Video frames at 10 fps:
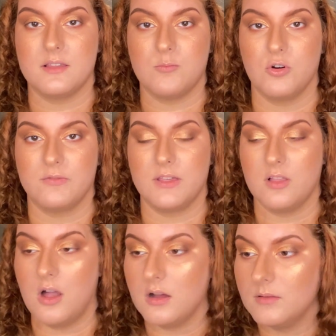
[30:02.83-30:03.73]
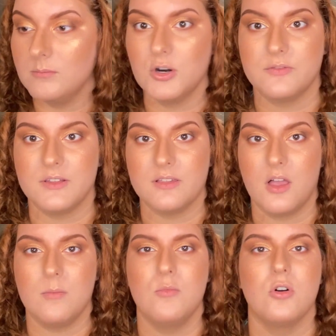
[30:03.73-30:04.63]
It's Murphy's Law. Murphy's
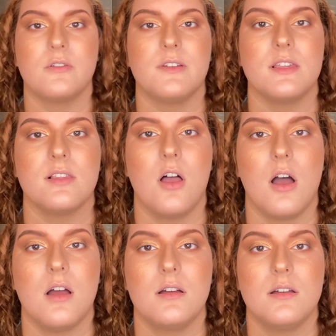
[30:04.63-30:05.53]
Law. Murphy's Law.